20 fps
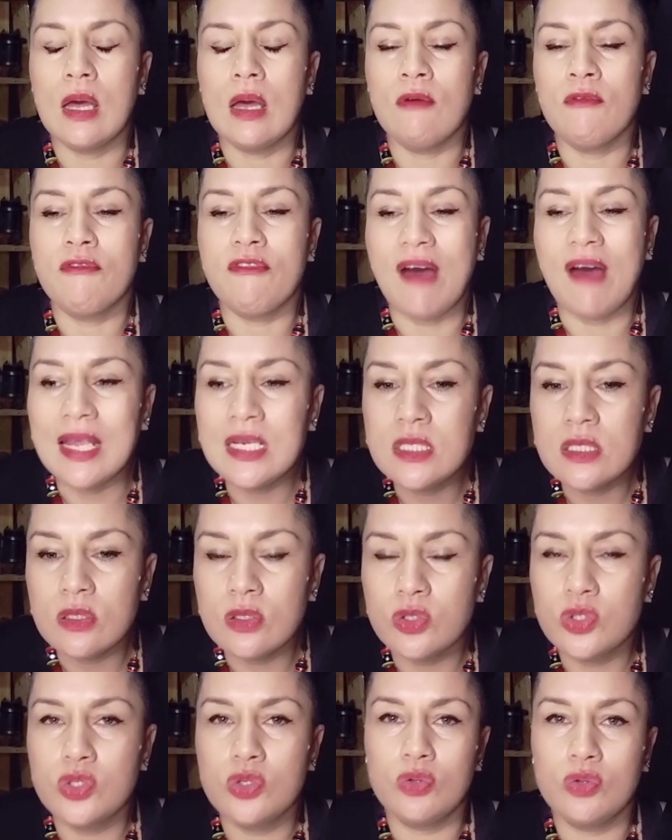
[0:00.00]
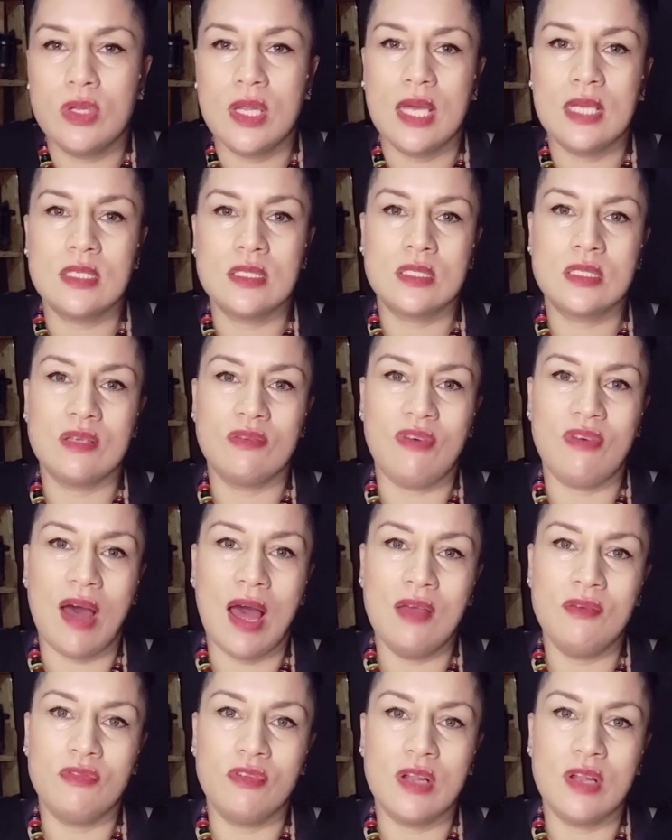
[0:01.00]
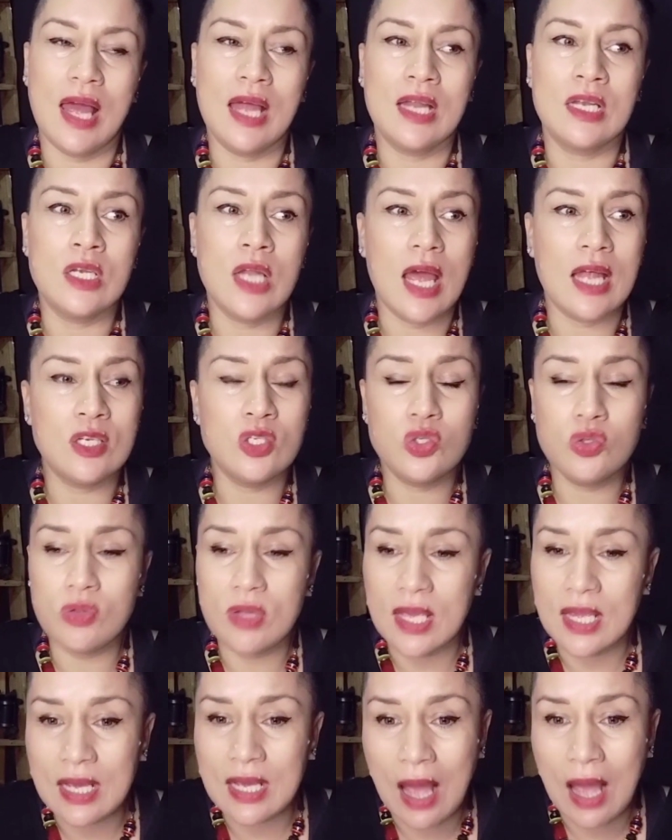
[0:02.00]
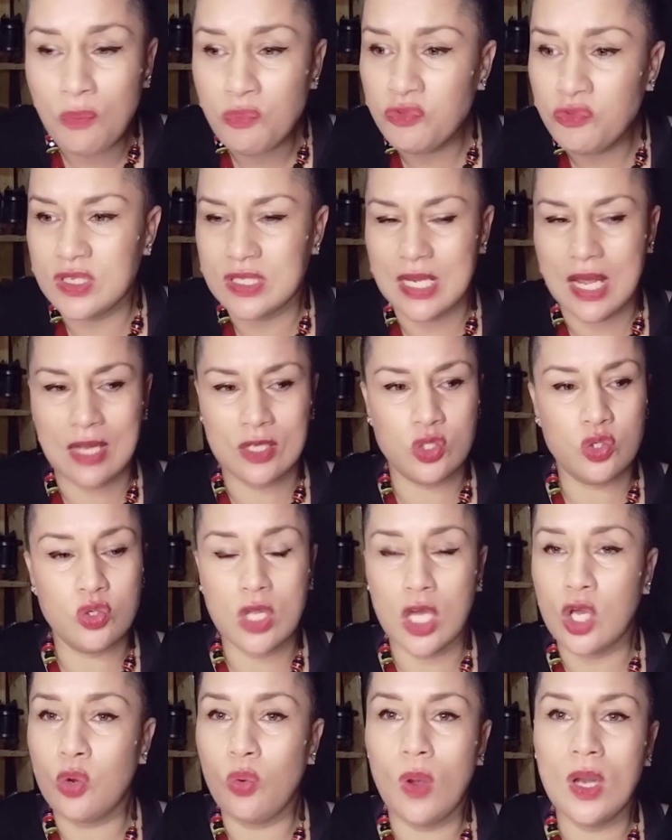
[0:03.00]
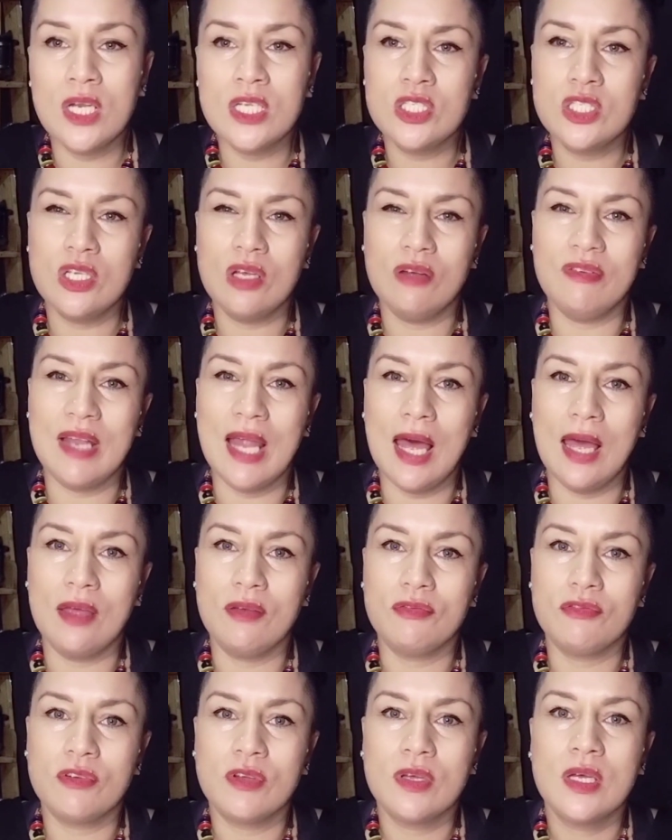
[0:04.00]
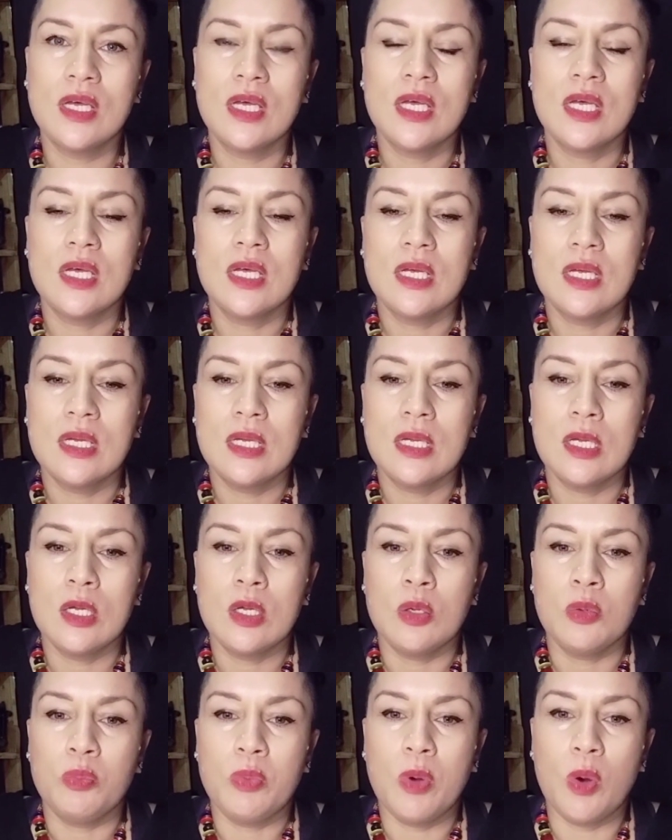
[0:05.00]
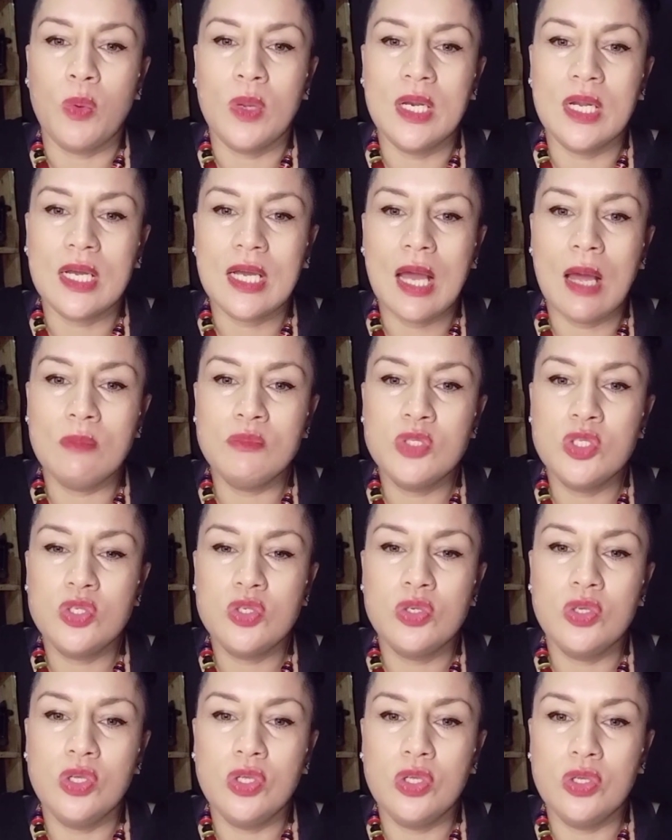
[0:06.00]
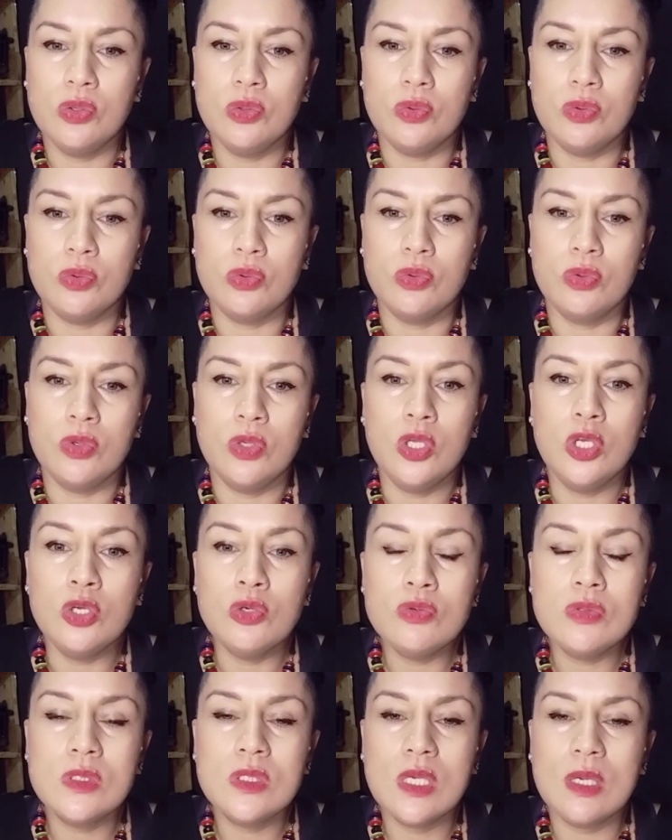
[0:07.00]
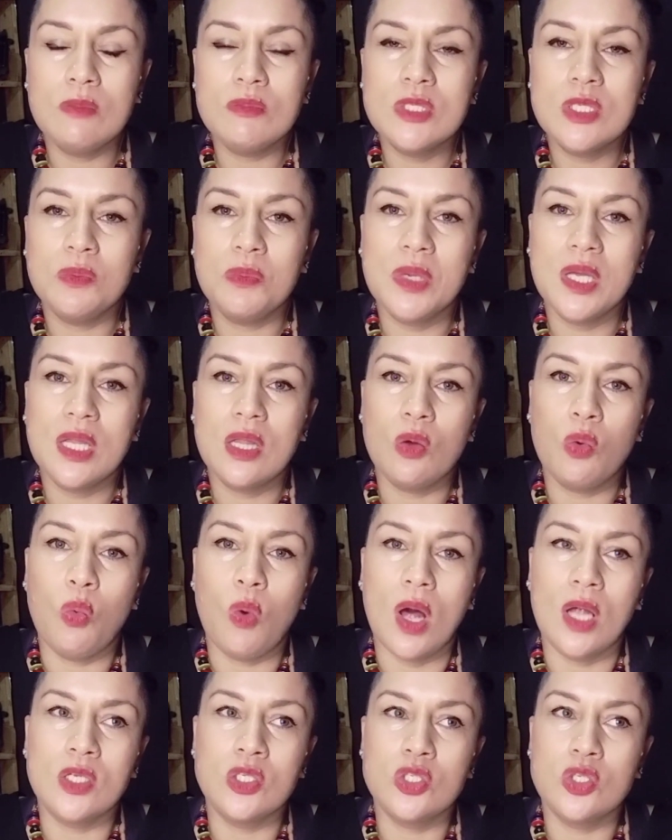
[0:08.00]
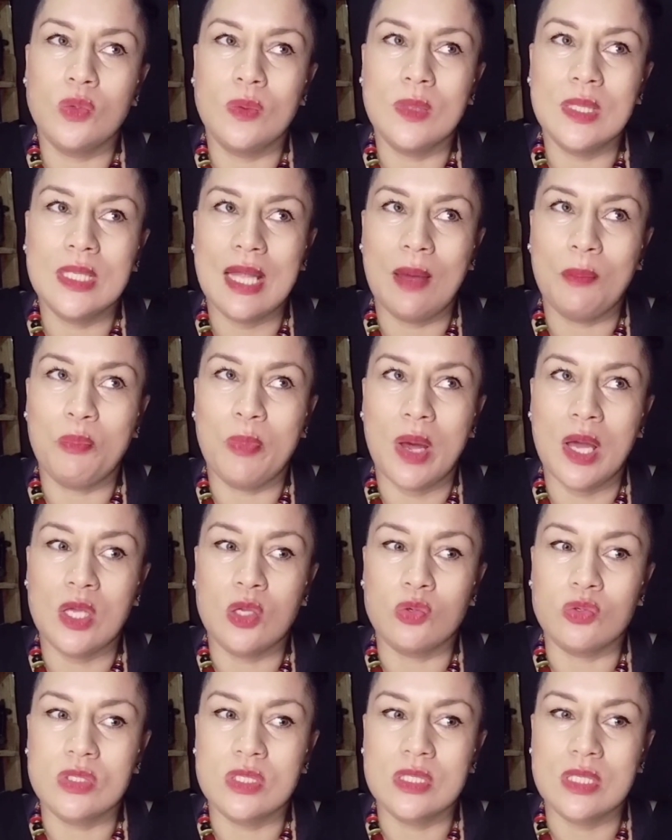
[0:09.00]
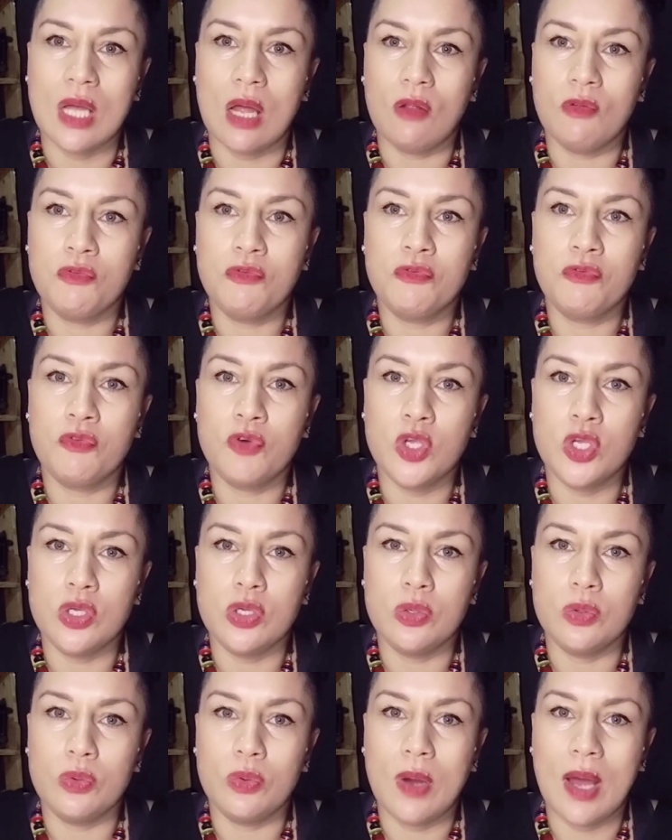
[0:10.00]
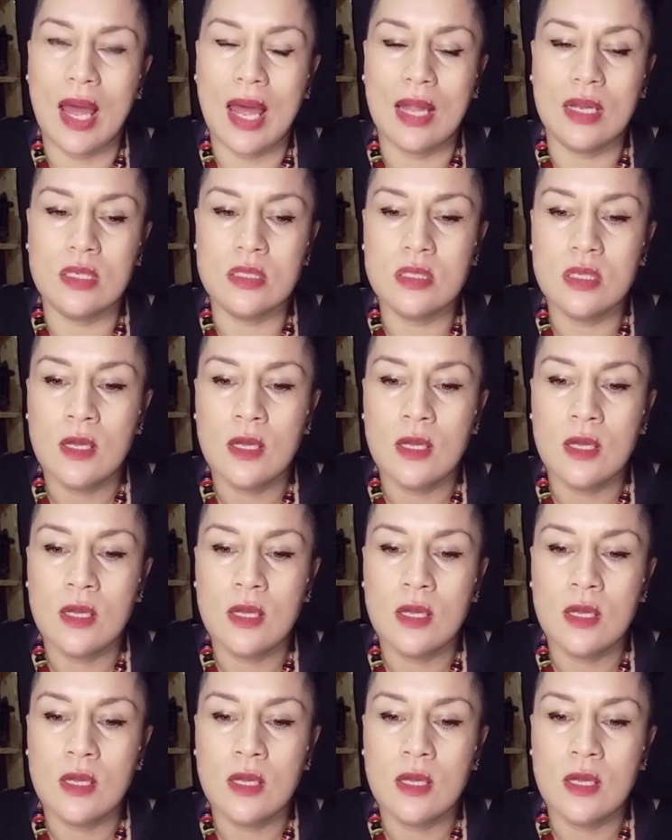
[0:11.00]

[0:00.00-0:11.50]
vital to their survival and to their comfort and to their quality of life. But when it comes to you, you seem to be the one doing that by yourself for you. And